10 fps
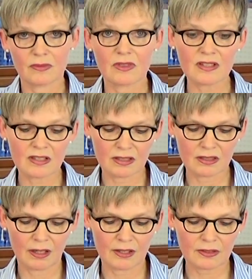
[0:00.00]
This is a
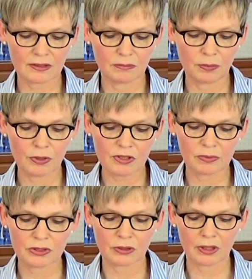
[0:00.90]
task
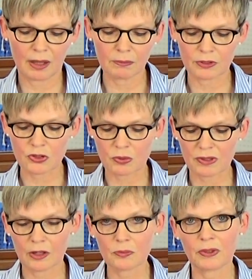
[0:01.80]
impossible to accomplish
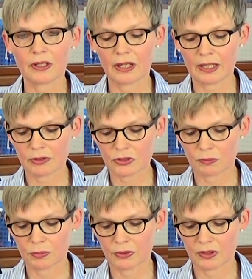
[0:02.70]
without being able to
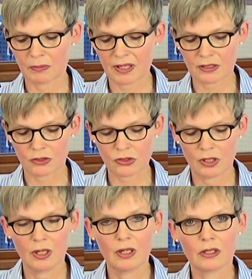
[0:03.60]
put the message
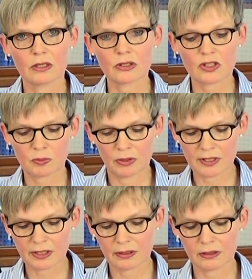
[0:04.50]
into its
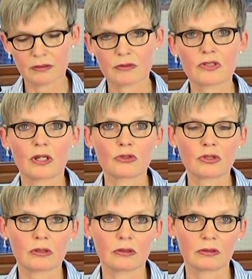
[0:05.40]
political,
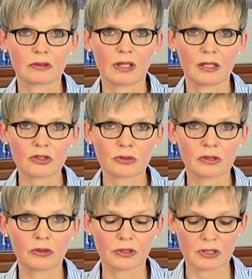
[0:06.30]
social, and
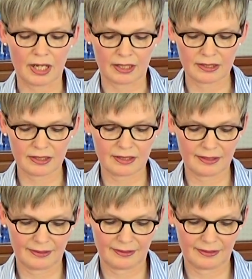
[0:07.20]
cultural contexts.